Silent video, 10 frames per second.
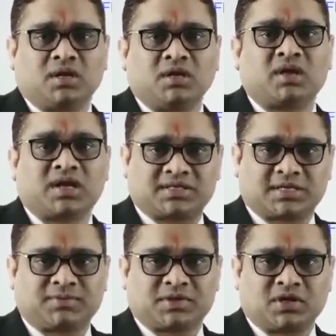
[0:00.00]
Increased
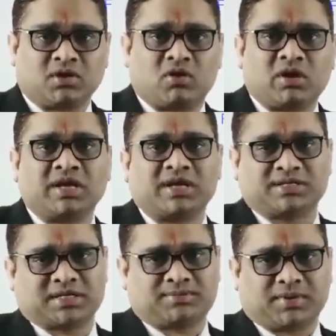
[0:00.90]
expression or
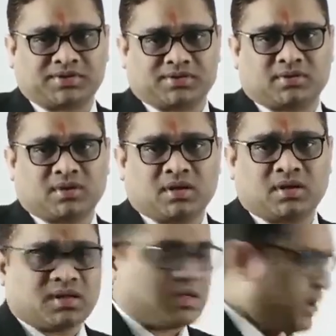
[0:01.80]
decreased expression?
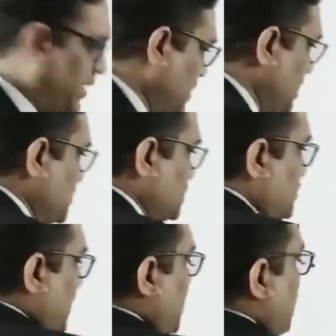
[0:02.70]
Right? So
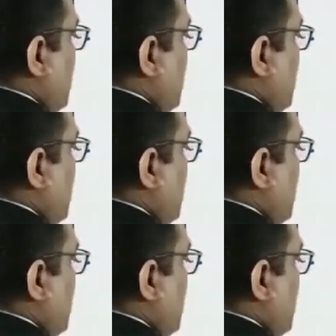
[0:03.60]
that time